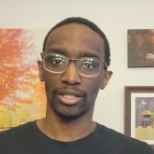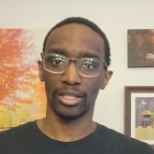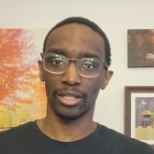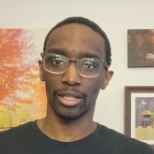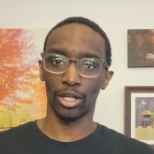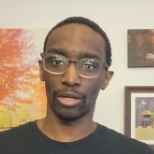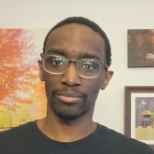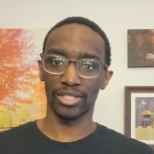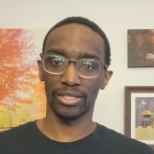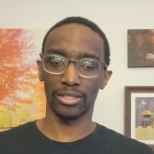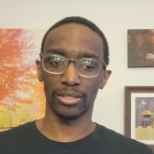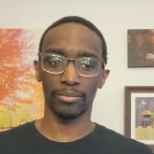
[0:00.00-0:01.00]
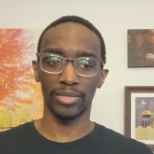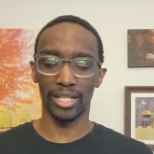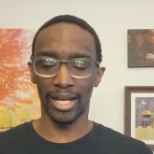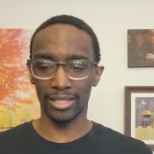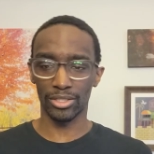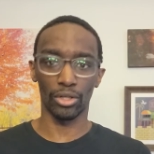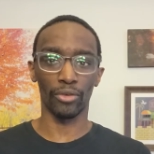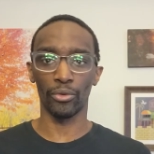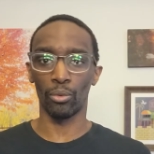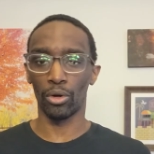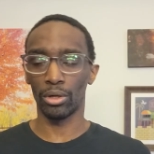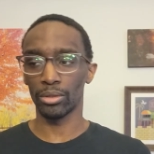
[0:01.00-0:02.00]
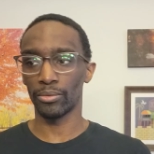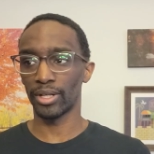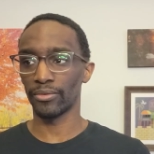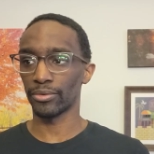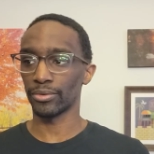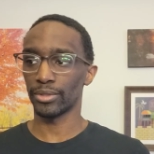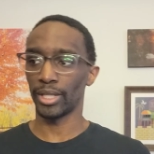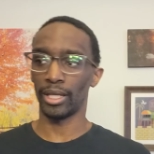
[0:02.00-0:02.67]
the alarm system. He knocks it off the wall or whatever.